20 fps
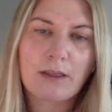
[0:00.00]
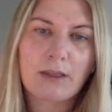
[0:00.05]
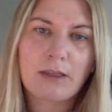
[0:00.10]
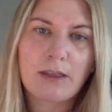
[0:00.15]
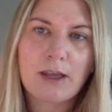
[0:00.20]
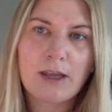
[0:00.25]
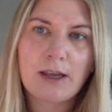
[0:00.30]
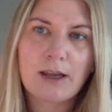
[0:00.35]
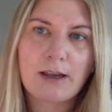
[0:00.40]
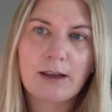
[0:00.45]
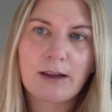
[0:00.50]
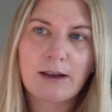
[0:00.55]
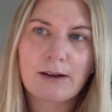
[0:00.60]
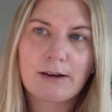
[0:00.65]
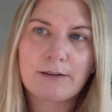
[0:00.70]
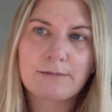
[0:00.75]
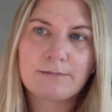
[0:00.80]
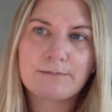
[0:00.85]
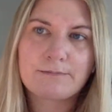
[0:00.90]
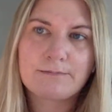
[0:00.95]

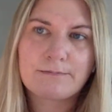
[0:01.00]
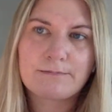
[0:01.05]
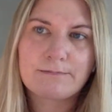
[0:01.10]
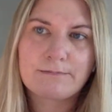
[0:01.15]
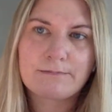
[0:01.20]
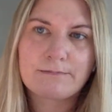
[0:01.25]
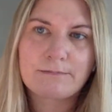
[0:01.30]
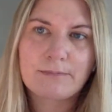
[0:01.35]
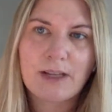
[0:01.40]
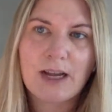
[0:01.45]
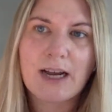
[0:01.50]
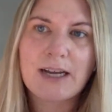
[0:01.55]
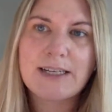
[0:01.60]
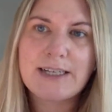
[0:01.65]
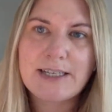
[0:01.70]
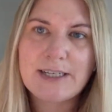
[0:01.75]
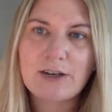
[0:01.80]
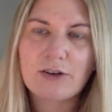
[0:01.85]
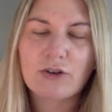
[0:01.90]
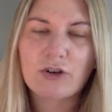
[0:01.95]
the
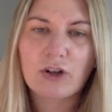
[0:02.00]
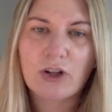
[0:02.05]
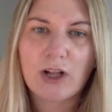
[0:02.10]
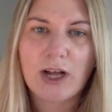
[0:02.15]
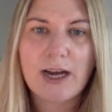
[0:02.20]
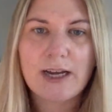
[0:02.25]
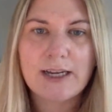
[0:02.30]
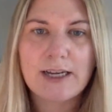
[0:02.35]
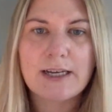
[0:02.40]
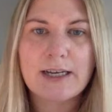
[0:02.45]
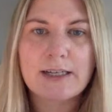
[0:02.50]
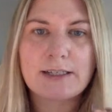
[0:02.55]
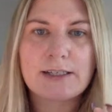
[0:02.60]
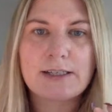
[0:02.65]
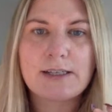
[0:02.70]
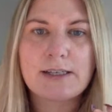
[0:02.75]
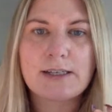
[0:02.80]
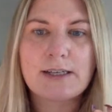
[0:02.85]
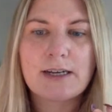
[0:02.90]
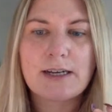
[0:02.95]
ideal
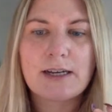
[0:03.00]
client,